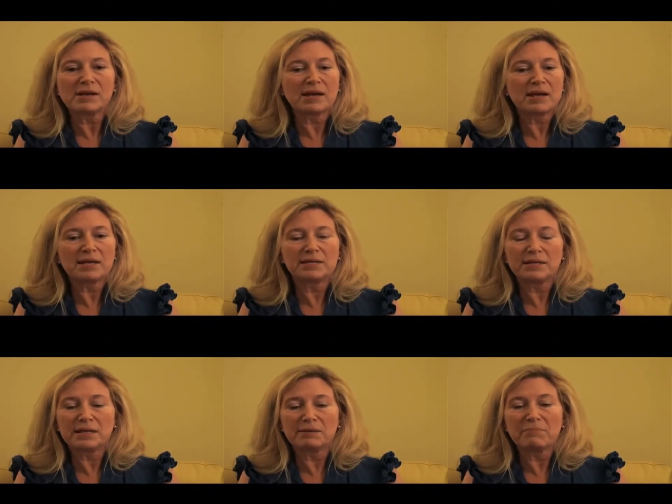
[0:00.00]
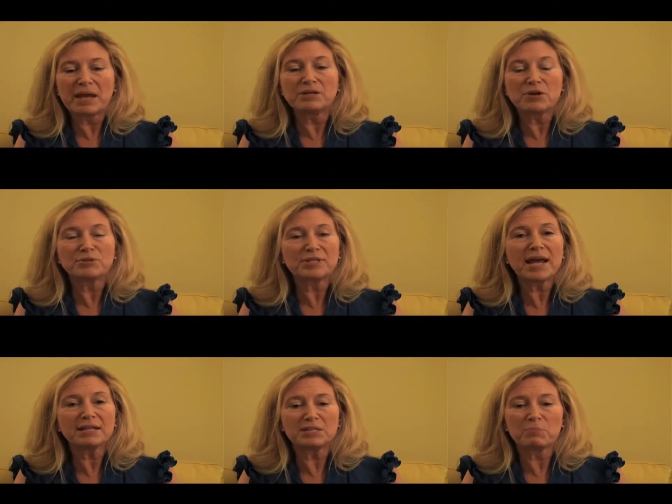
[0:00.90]
it made no
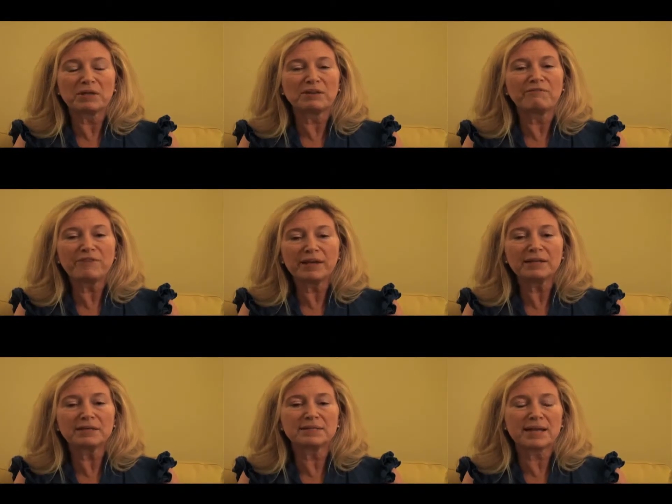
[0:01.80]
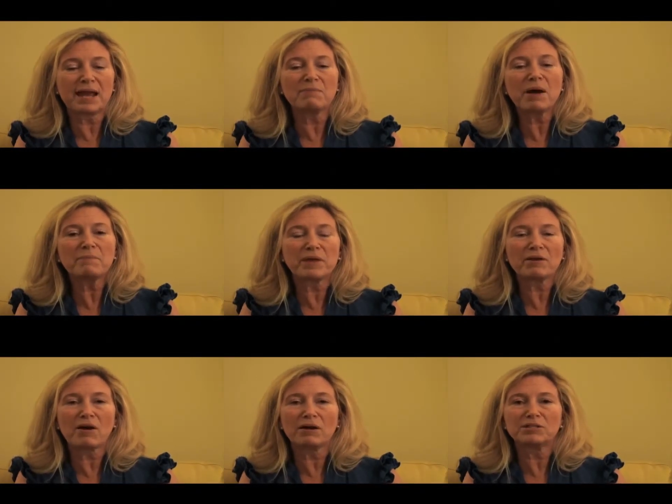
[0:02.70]
sense, but the feelings came up that
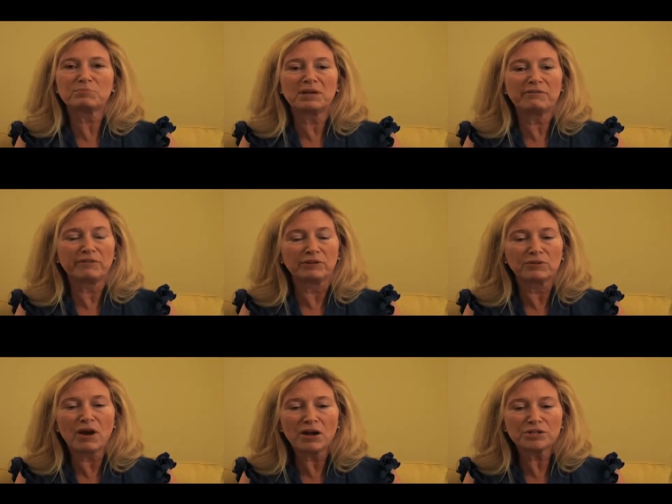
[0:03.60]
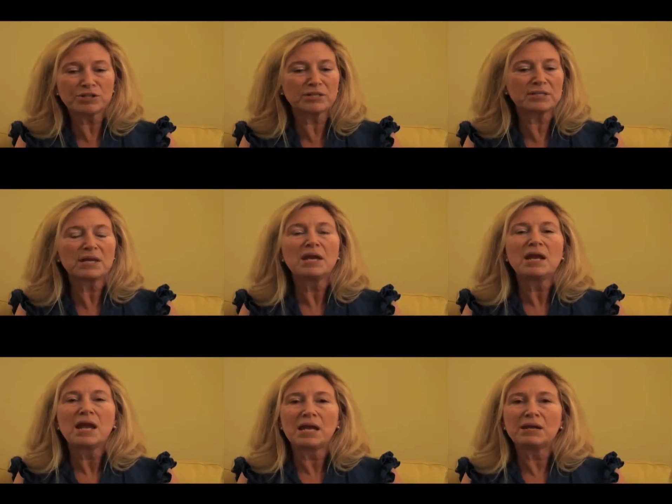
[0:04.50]
caused me to feel nauseous,
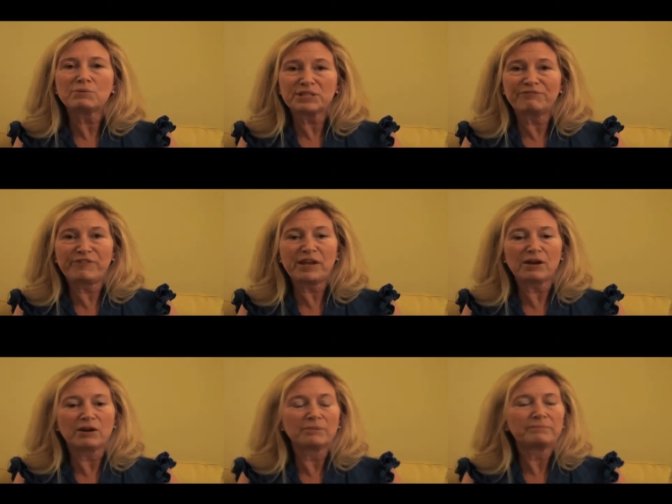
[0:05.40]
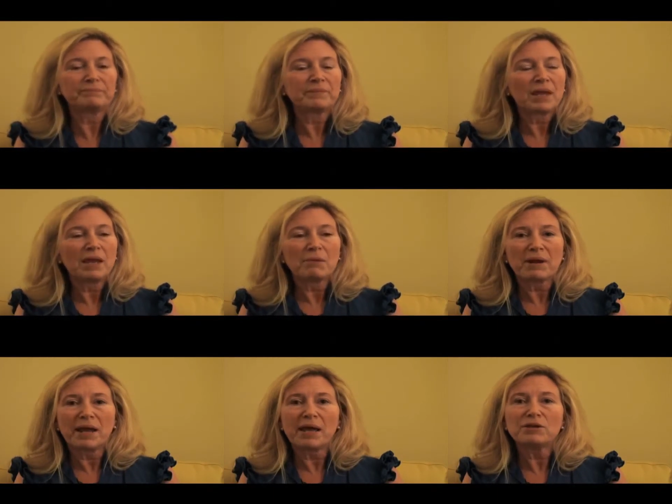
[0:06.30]
and it was fear. But
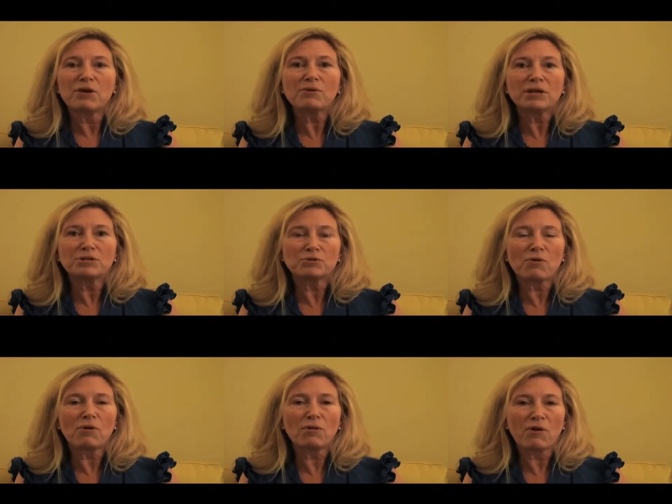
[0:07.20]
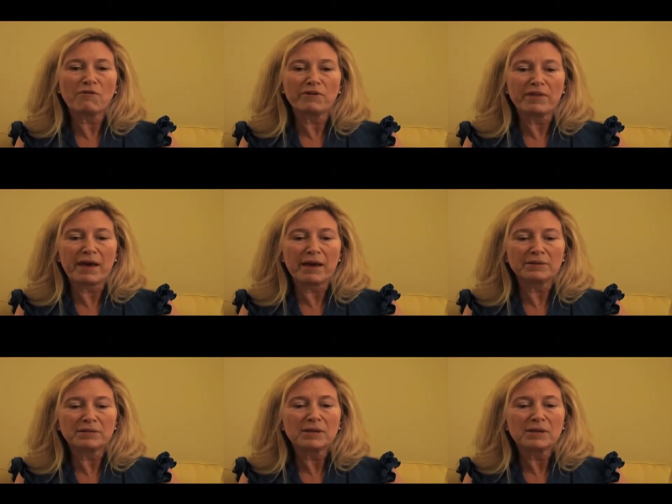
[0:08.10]
I had no control over that.